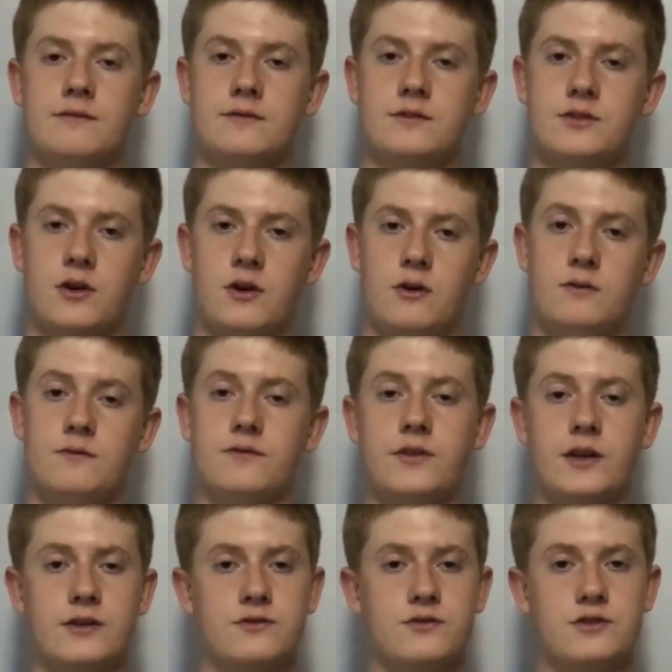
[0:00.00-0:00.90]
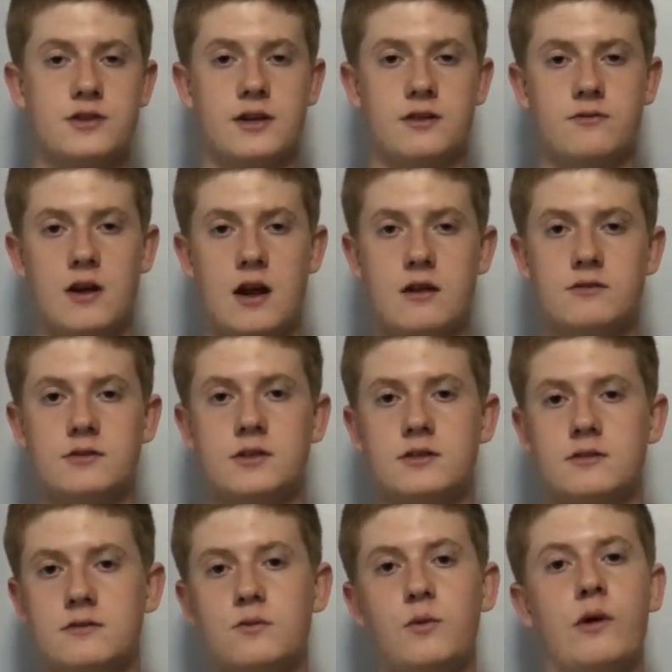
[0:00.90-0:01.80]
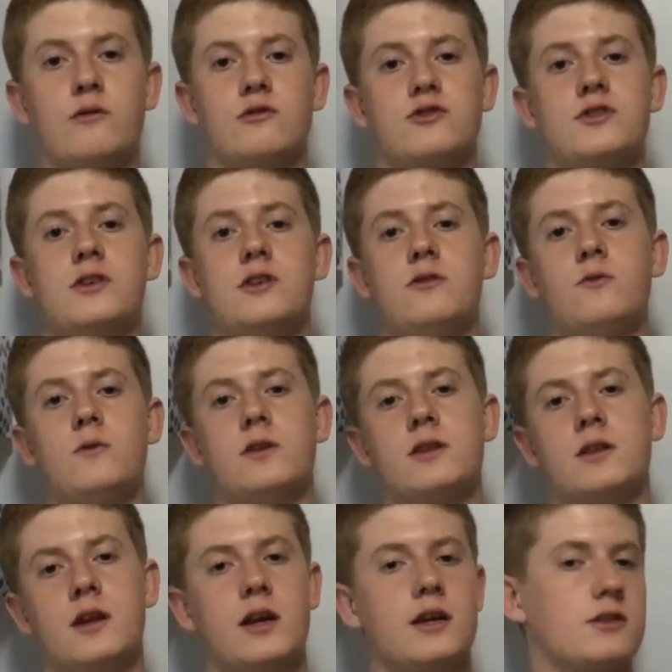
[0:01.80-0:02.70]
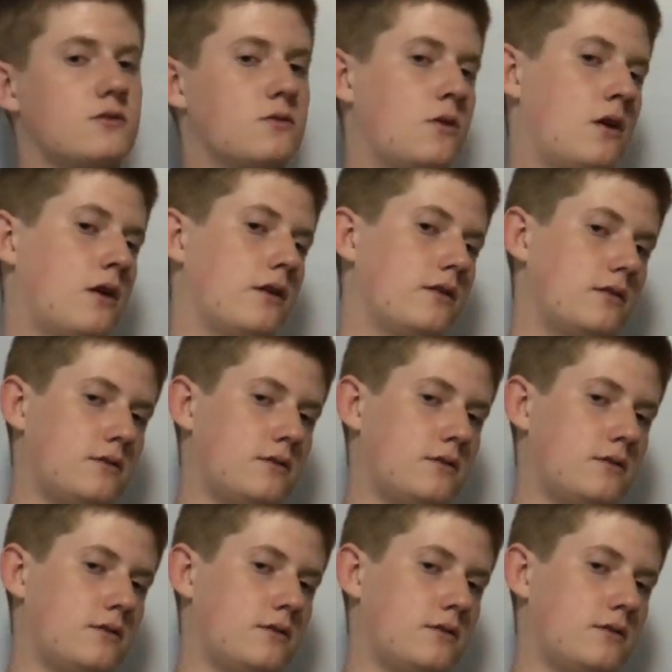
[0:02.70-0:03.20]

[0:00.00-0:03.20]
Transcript: So thanks for sticking around. We will see you in the next one.